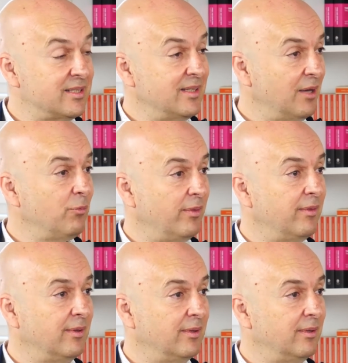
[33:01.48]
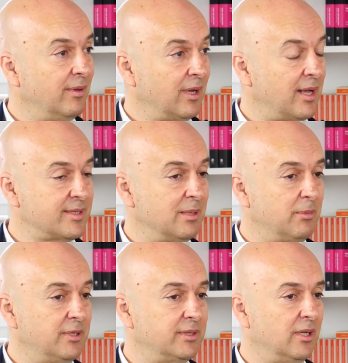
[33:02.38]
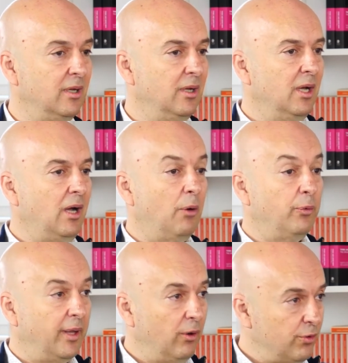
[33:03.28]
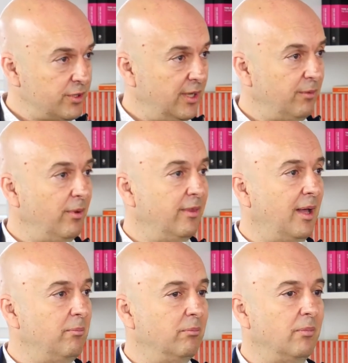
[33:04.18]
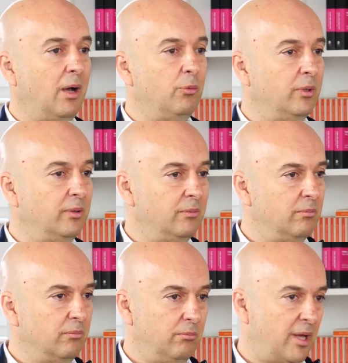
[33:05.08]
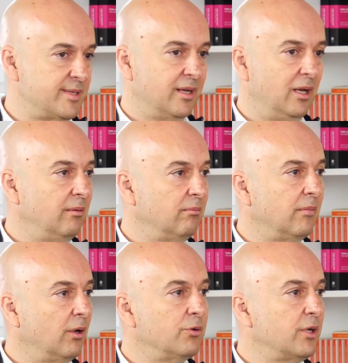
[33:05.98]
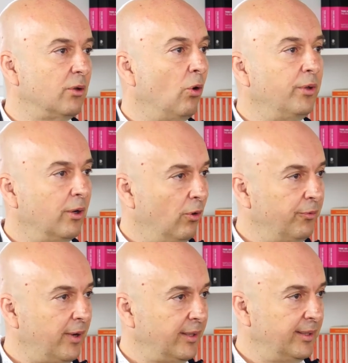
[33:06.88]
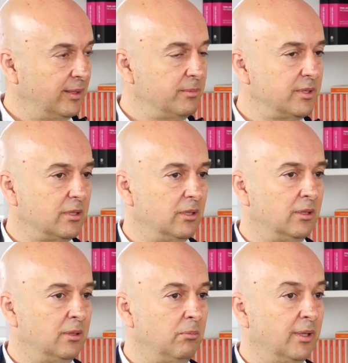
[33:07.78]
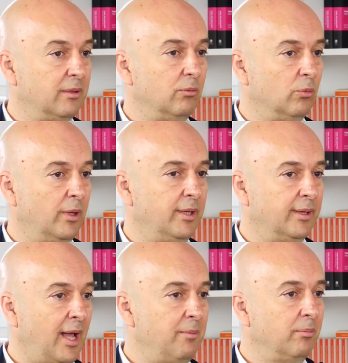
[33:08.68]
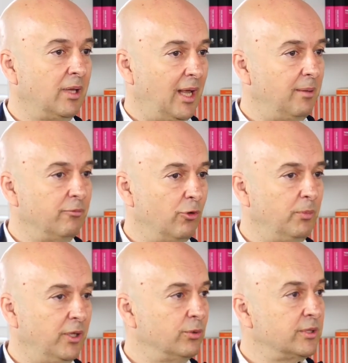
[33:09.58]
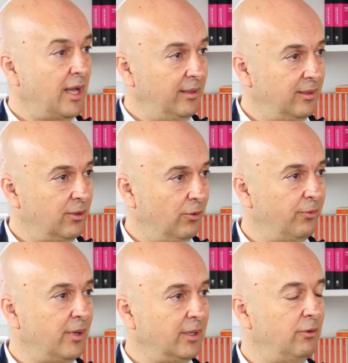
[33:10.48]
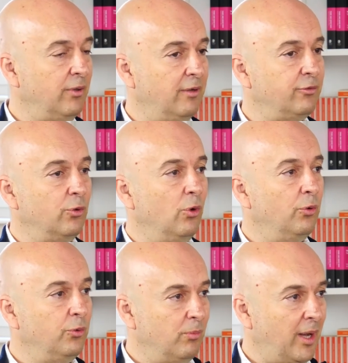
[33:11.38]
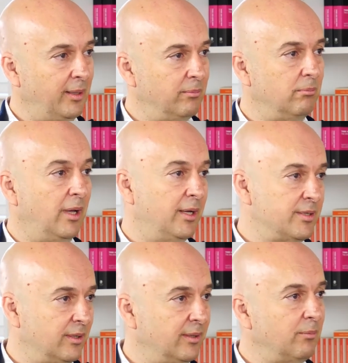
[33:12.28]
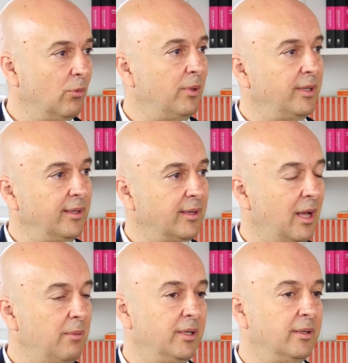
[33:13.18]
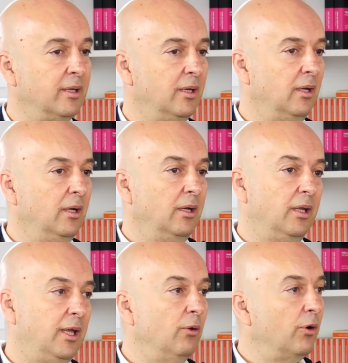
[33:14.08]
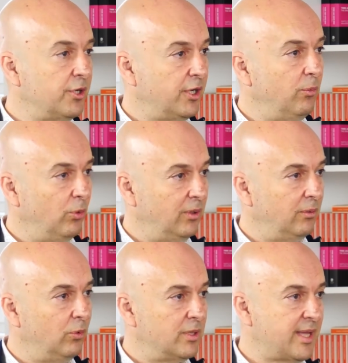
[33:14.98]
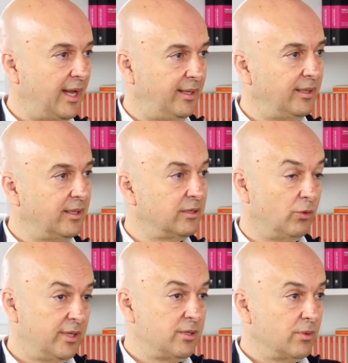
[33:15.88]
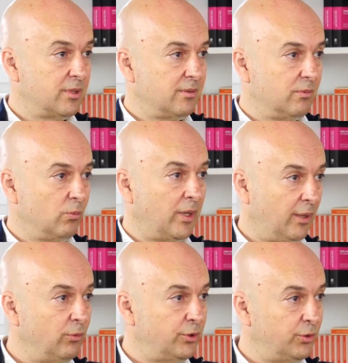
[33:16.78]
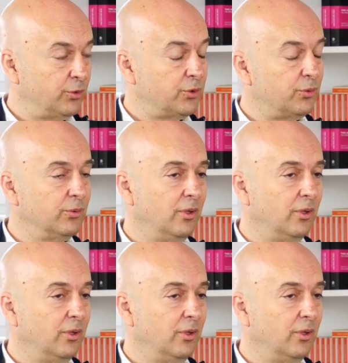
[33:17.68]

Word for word: done with the, the customers. I would negotiate with them. I will basically negotiate all the contract terms. Uh, but when the time came for me to sign the contract, I would have to go to my manager at that moment in time, and he or she will will sign it. Yeah. So this was what I was used to.